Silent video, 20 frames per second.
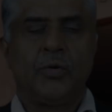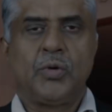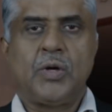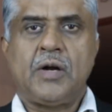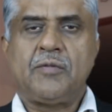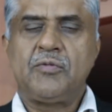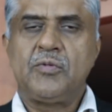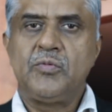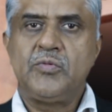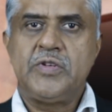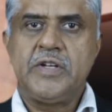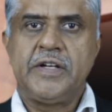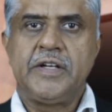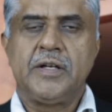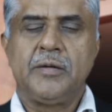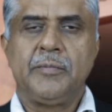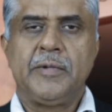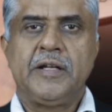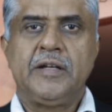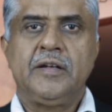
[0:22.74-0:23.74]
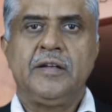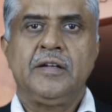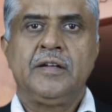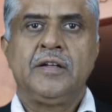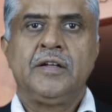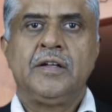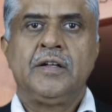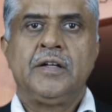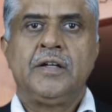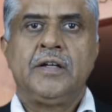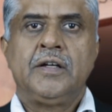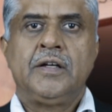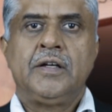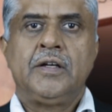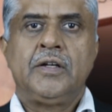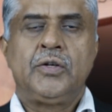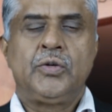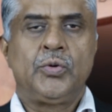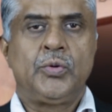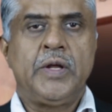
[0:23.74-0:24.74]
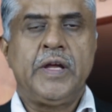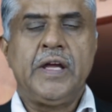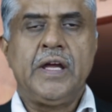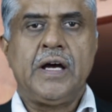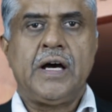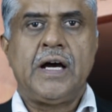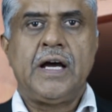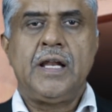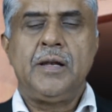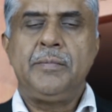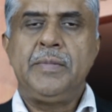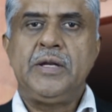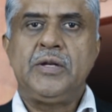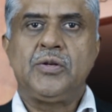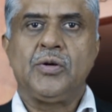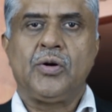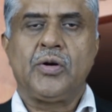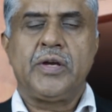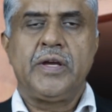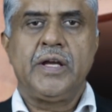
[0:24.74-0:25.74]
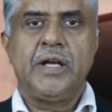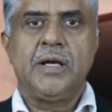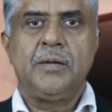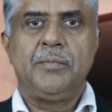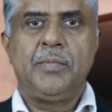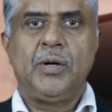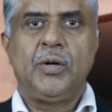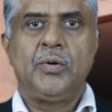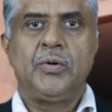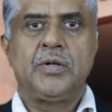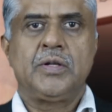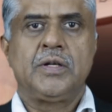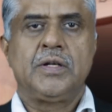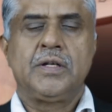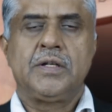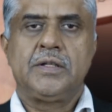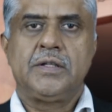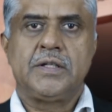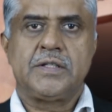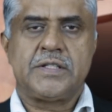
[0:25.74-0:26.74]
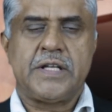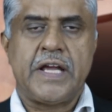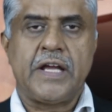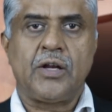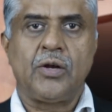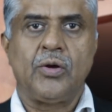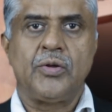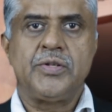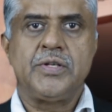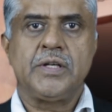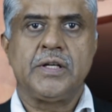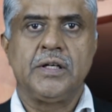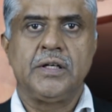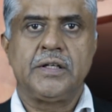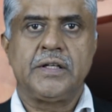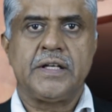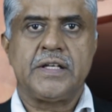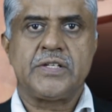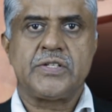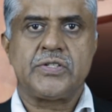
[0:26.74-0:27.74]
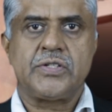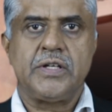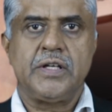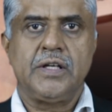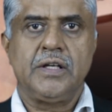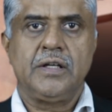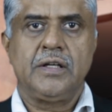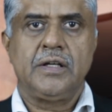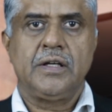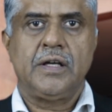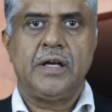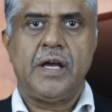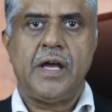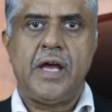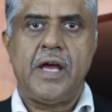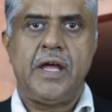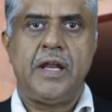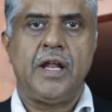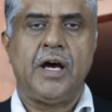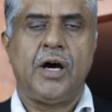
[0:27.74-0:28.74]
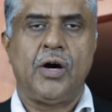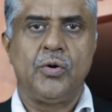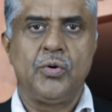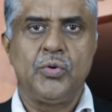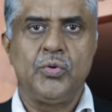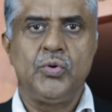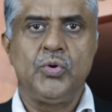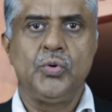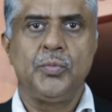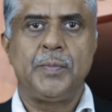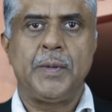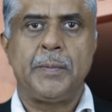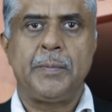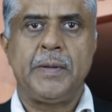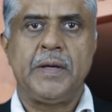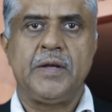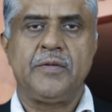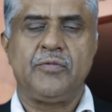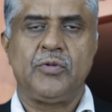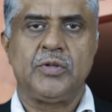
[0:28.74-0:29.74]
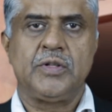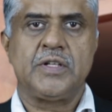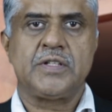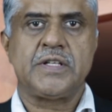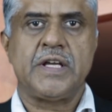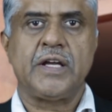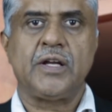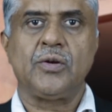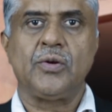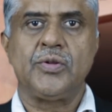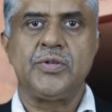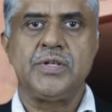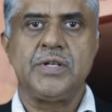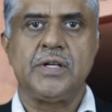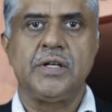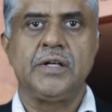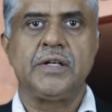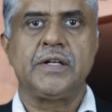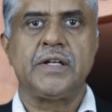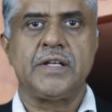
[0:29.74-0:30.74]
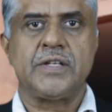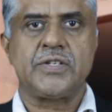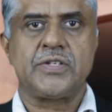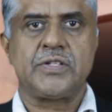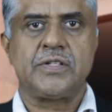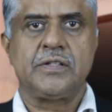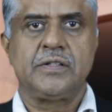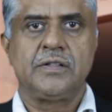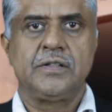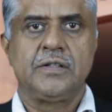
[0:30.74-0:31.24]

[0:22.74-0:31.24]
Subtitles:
Good afternoon, gentlemen. Today I'll be talking about the psychological testing and how do you prepare for the psychological test.